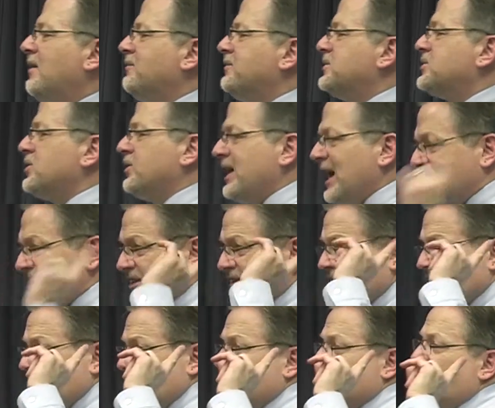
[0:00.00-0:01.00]
So that's a
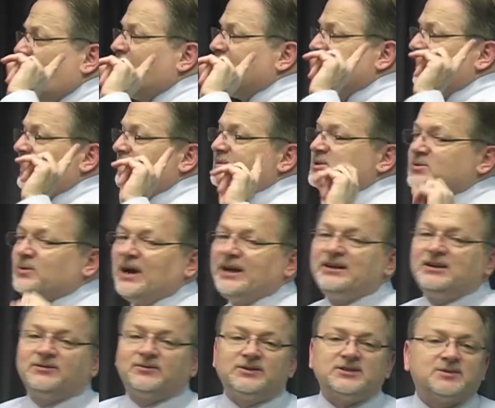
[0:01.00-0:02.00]
tip on campus-wide
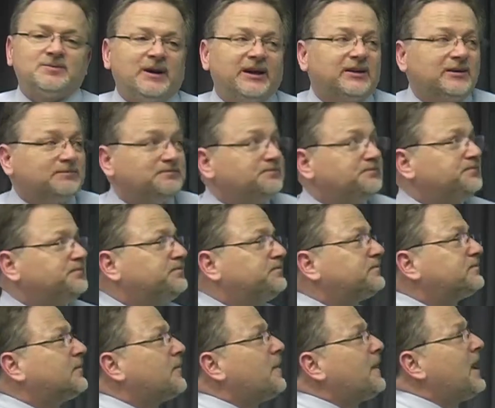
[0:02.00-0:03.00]
difference maker.
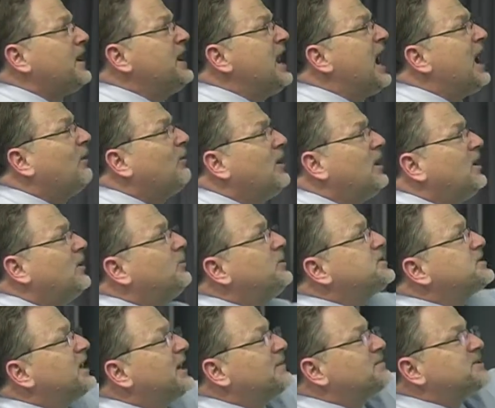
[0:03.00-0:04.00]
Now, we
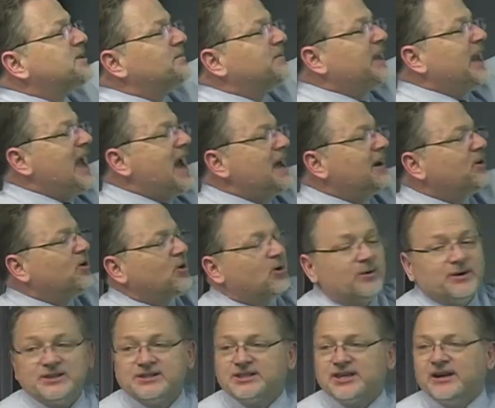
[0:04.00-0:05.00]
set up some
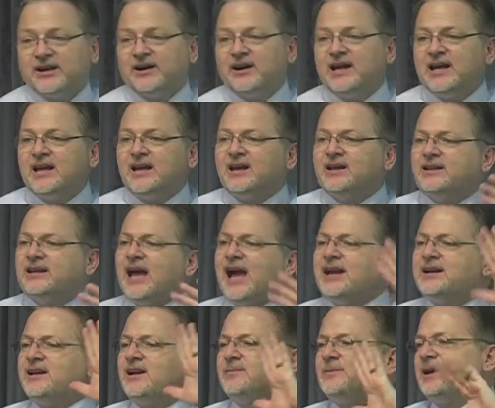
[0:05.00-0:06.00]
categories here. And the
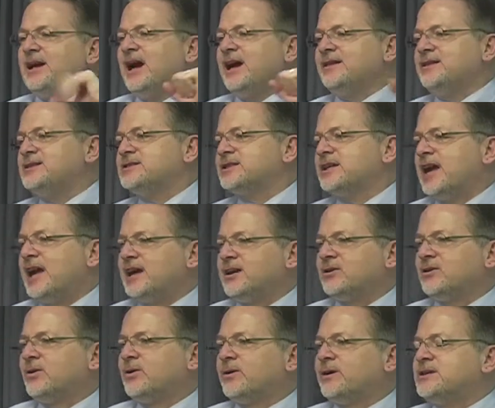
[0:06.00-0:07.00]
idea behind these
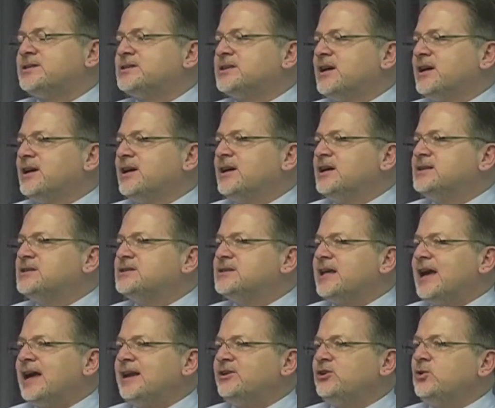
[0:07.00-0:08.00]
categories is
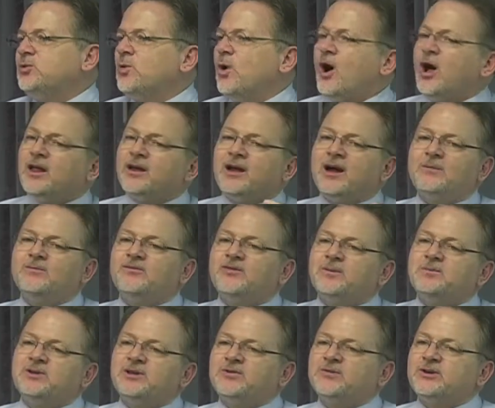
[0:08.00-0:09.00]
that you all come
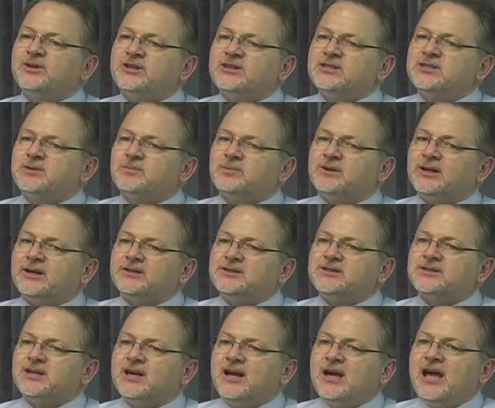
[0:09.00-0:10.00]
from different
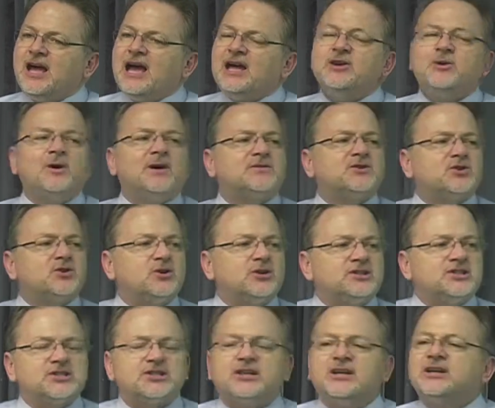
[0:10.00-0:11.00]
disciplines, and you have certain
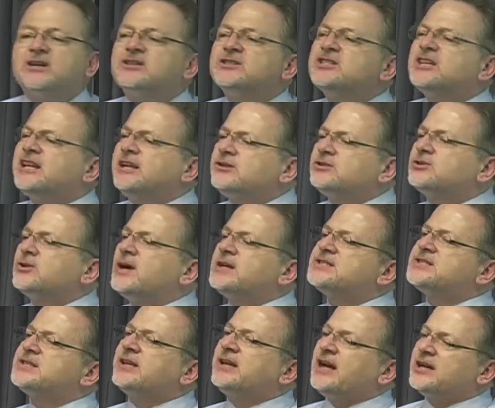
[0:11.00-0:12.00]
skills and
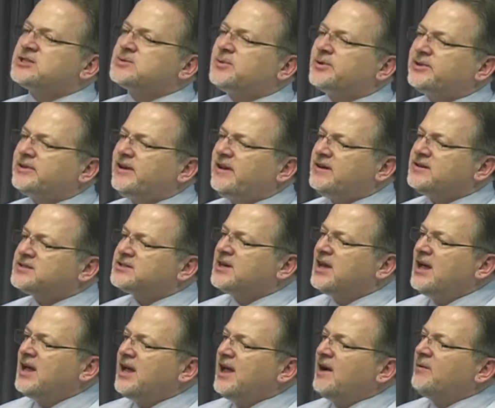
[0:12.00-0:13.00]
interests and expertise.
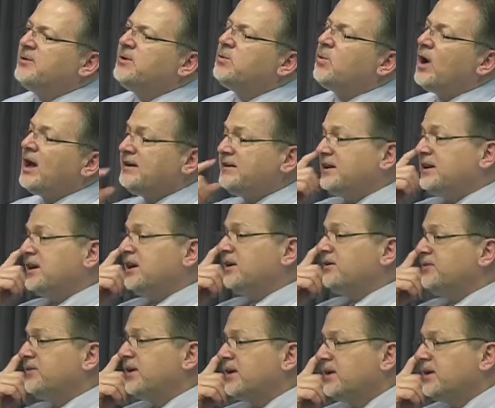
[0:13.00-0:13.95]
And we want to give